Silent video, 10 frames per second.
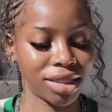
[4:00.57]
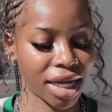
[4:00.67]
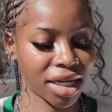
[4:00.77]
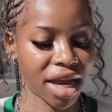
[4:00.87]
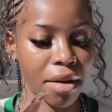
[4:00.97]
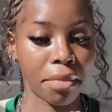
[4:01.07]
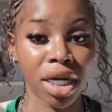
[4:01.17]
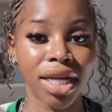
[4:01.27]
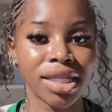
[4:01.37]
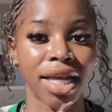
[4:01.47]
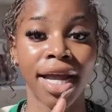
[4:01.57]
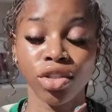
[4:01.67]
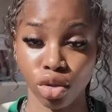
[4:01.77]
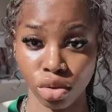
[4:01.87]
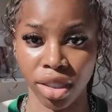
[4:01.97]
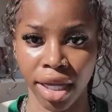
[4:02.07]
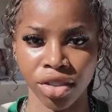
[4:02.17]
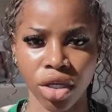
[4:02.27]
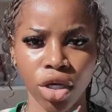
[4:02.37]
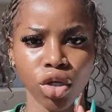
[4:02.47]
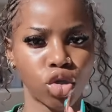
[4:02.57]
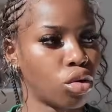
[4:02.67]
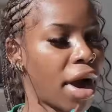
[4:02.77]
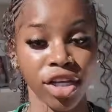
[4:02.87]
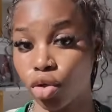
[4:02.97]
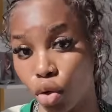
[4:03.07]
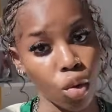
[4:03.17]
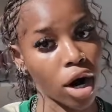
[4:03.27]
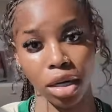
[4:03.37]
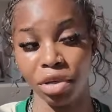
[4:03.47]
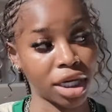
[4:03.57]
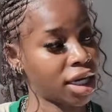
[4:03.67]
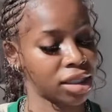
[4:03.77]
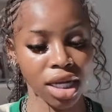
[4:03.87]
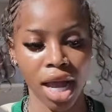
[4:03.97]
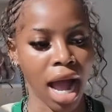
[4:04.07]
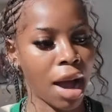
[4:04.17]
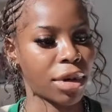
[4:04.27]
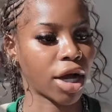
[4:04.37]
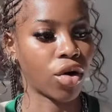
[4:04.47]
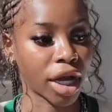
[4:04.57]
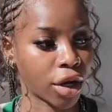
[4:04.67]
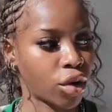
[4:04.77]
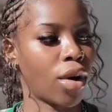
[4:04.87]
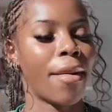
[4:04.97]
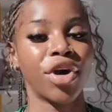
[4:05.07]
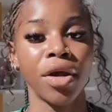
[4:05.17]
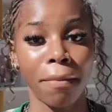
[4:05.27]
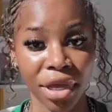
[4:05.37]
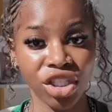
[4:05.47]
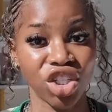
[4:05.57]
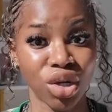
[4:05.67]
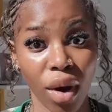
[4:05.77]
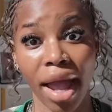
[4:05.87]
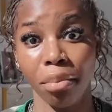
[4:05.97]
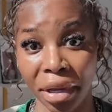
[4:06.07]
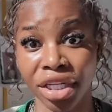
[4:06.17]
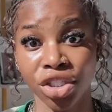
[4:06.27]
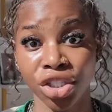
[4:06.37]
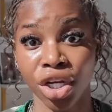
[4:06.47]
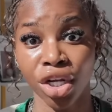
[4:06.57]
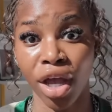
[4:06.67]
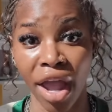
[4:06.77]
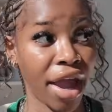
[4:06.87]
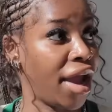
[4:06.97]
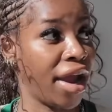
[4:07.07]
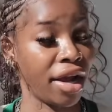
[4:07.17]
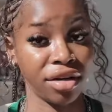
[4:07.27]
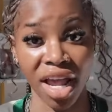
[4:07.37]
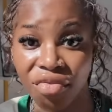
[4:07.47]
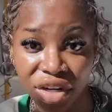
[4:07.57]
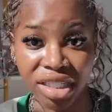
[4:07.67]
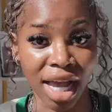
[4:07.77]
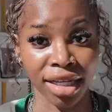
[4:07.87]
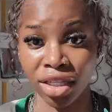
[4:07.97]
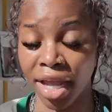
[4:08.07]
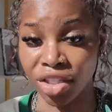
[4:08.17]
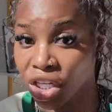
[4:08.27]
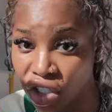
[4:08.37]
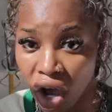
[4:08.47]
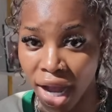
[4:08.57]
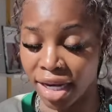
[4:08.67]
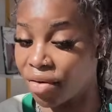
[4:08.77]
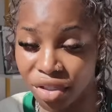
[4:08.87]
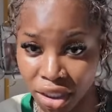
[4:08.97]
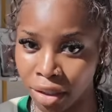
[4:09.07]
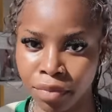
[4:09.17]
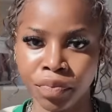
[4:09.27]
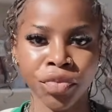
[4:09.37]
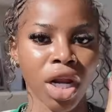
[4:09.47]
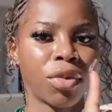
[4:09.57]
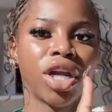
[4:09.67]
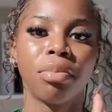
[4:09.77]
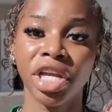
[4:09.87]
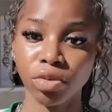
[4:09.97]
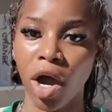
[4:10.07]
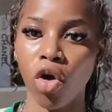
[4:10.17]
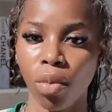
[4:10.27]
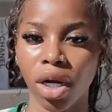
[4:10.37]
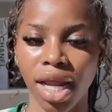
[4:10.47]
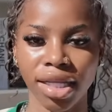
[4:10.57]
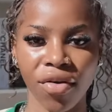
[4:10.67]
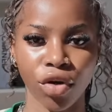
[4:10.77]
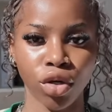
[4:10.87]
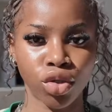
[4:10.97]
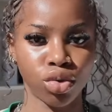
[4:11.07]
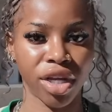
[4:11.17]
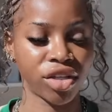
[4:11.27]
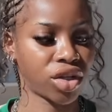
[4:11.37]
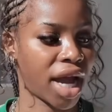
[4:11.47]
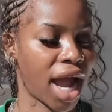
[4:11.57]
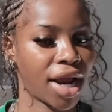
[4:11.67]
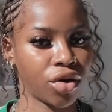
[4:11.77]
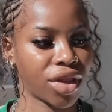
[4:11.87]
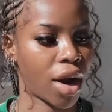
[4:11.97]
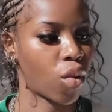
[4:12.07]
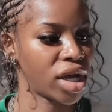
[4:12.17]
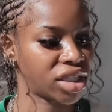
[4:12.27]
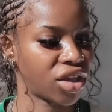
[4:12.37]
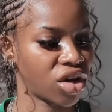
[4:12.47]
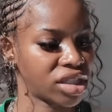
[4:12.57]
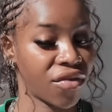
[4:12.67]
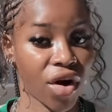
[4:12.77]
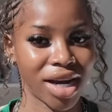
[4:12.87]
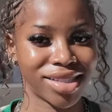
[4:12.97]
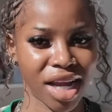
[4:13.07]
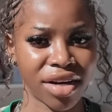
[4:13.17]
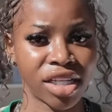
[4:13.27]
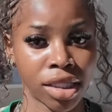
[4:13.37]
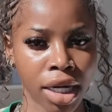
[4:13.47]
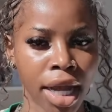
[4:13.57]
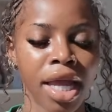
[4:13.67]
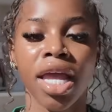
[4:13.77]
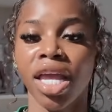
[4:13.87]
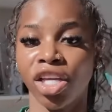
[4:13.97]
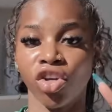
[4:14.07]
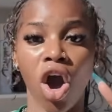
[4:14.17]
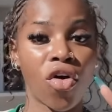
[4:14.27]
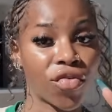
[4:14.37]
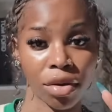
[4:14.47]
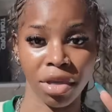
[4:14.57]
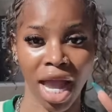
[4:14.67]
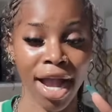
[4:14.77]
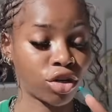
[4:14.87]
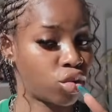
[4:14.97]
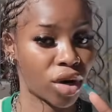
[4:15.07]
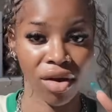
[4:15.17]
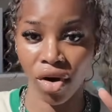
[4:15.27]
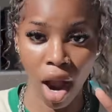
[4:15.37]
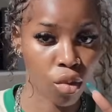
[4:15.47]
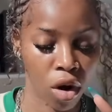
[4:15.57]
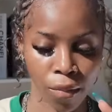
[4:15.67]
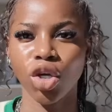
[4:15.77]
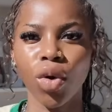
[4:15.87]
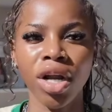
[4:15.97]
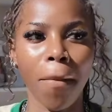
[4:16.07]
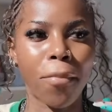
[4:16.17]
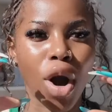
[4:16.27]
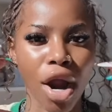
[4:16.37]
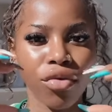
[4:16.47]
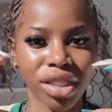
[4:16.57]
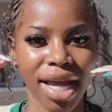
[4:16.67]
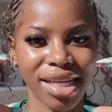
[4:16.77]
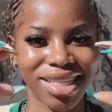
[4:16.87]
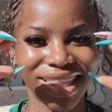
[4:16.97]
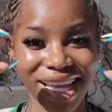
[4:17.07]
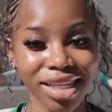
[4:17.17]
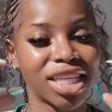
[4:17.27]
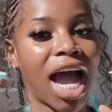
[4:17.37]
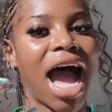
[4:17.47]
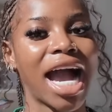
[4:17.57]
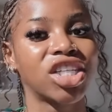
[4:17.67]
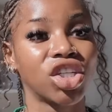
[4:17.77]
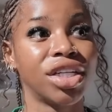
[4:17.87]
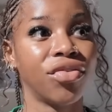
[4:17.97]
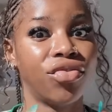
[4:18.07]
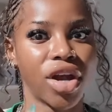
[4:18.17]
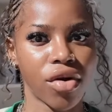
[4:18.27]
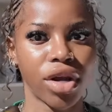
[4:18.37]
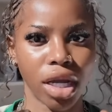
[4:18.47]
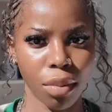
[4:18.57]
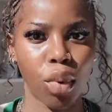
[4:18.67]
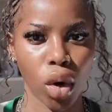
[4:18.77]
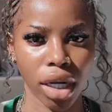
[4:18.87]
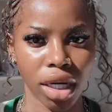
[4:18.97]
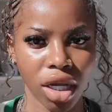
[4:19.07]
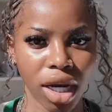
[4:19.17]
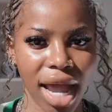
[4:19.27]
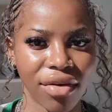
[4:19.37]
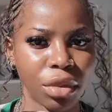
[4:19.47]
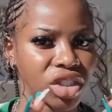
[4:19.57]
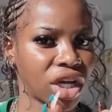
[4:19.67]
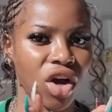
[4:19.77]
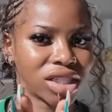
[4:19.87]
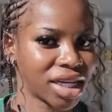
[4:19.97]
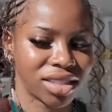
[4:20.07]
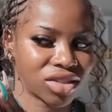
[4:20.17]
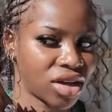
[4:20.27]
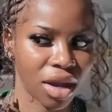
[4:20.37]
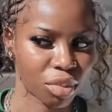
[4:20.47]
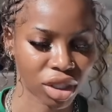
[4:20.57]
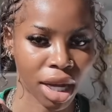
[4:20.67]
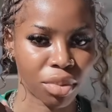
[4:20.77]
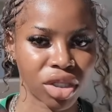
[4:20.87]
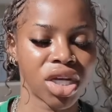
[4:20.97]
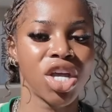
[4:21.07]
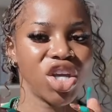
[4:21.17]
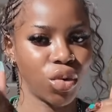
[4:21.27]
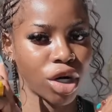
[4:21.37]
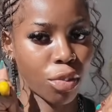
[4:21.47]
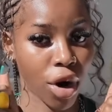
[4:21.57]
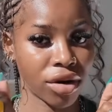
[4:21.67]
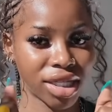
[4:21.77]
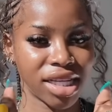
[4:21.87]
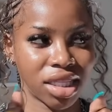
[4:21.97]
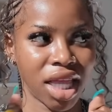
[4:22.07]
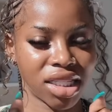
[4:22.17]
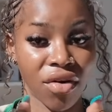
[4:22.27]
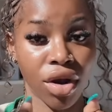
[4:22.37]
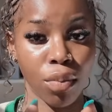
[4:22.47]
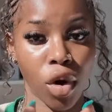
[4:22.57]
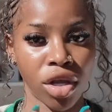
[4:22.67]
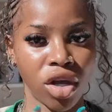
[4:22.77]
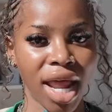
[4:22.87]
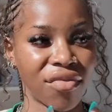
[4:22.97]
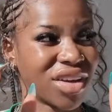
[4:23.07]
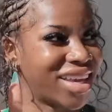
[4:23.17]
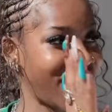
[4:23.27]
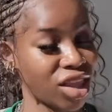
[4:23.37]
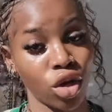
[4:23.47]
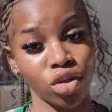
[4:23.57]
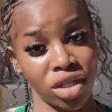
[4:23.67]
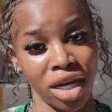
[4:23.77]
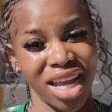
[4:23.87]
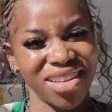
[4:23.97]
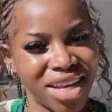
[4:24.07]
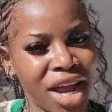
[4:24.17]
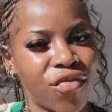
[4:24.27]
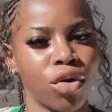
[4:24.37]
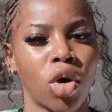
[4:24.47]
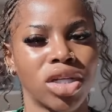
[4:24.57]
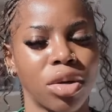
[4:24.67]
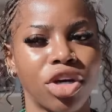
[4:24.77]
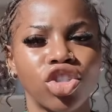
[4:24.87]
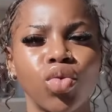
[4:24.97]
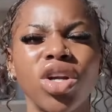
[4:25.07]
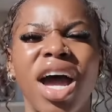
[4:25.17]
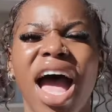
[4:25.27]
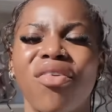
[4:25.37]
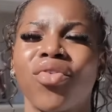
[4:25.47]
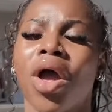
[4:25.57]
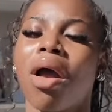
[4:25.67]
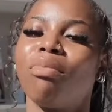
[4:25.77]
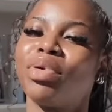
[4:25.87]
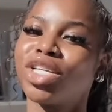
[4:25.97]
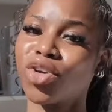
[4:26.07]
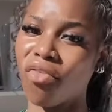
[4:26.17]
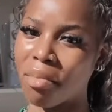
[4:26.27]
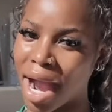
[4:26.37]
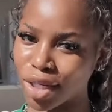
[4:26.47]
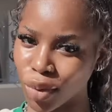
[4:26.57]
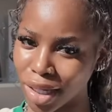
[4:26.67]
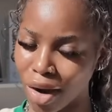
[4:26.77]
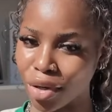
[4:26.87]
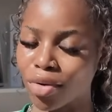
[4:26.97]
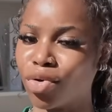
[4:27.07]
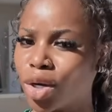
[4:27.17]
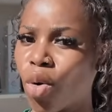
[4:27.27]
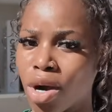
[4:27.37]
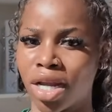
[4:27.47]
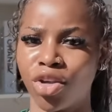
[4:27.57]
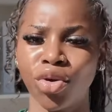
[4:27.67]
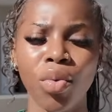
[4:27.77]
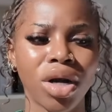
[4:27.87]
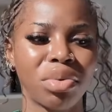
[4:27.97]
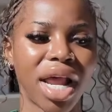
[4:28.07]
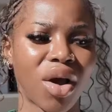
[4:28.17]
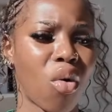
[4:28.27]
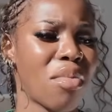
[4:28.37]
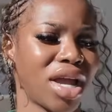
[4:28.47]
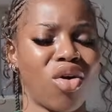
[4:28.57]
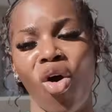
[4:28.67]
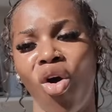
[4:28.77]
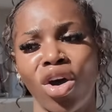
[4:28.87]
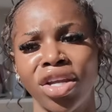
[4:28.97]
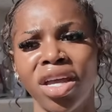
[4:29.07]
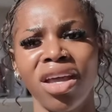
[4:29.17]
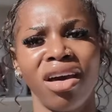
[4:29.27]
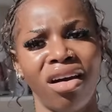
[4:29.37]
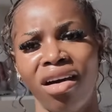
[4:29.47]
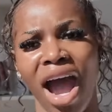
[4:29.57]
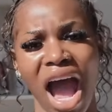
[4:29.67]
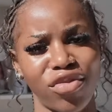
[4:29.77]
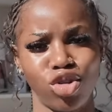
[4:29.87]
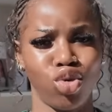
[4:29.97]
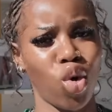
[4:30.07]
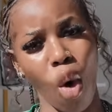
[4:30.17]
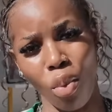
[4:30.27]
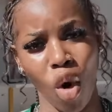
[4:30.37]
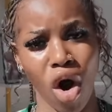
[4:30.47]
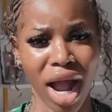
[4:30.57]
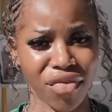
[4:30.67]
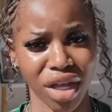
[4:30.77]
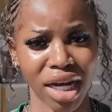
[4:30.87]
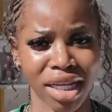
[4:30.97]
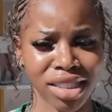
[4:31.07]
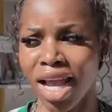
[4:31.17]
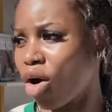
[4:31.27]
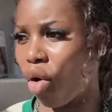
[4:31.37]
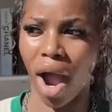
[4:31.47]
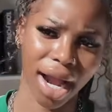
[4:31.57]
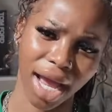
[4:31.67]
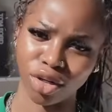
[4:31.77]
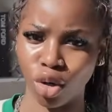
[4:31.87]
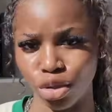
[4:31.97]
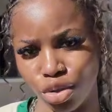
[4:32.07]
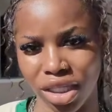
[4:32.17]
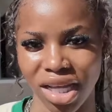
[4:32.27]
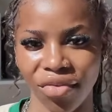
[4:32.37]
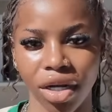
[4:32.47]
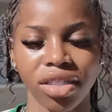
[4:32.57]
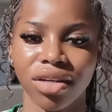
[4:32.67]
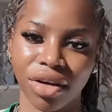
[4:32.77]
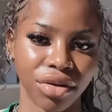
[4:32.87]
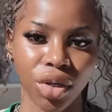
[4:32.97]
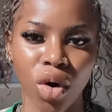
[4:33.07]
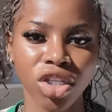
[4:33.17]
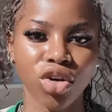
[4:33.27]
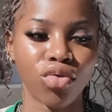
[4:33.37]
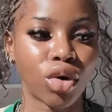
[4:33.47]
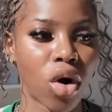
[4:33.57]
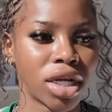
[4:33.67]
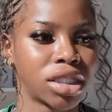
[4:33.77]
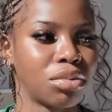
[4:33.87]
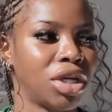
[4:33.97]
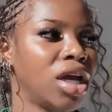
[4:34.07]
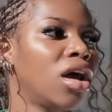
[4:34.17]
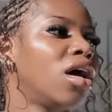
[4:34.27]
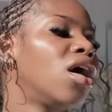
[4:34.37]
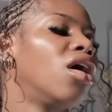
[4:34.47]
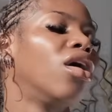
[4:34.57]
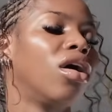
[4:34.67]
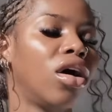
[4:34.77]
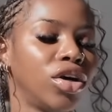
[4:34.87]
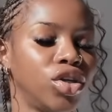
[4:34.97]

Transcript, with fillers: dedicated Mondays and Tuesdays to my schoolwork because I'm like, okay, cool. I'm gonna binge it the way I binge and Netflix and then TikTok and everything. I'm gonna binge my homework like that for those two days so that I know that Wednesday, Thursday, Friday, Saturday, Sunday is all for me. I can do whatever I want. You wanna prioritize the things that are actually very important in your life. I'm not saying content is not important, but you wanna prioritize the things that are very important in your life. Get those done and then film content because you wanna have peace of mind when you're recording. You don't want to be like, oh my God, uh, I have to do homework after this. Oh, I gotta go do this after this. No, you want your recording to be oh,